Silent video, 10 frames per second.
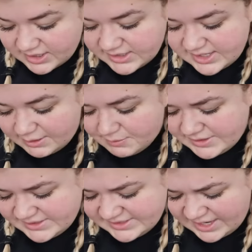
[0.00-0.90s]
gonna take my
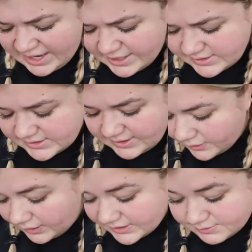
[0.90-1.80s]
seat
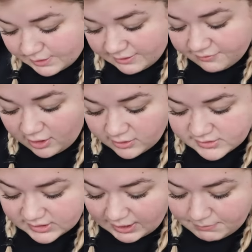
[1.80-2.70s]
and it's my
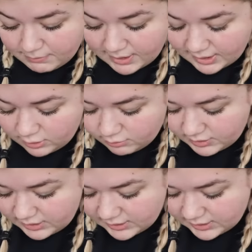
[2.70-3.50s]
fault. I can't be mad at nobody